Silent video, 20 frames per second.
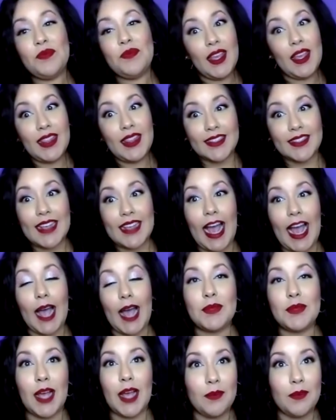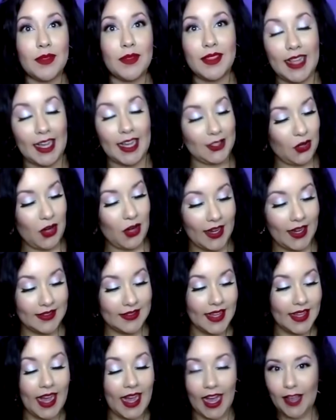That's crazy.
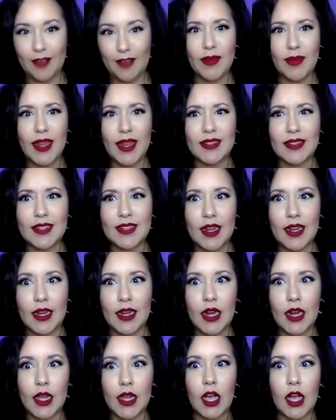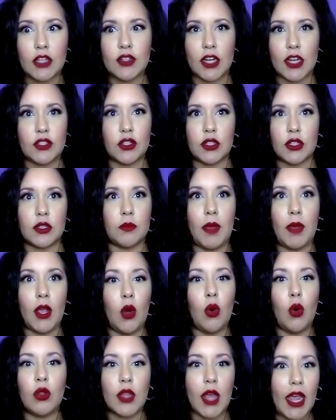Yeah, I've been a 1099 contractor my
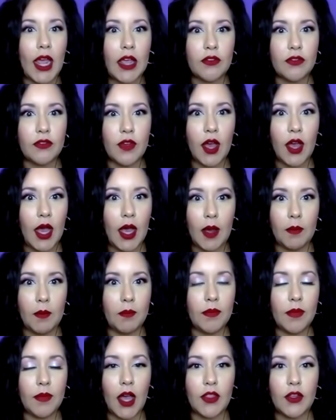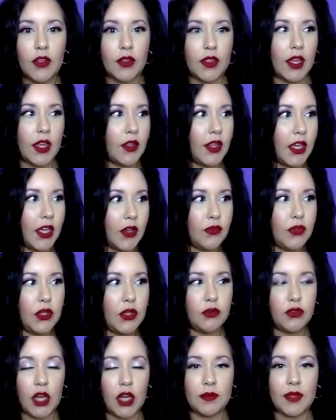whole life, other than, like, a few
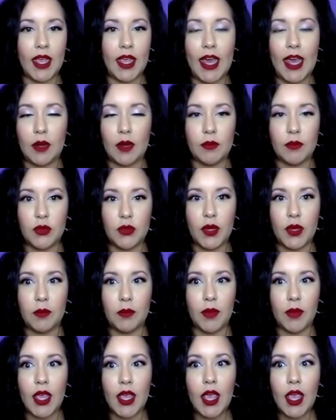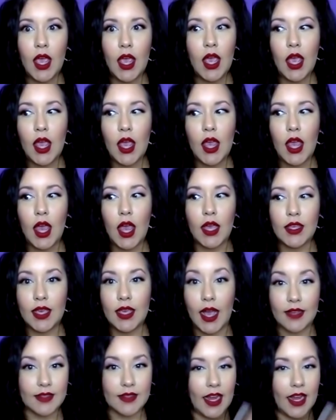jobs I had in between, but yeah, as a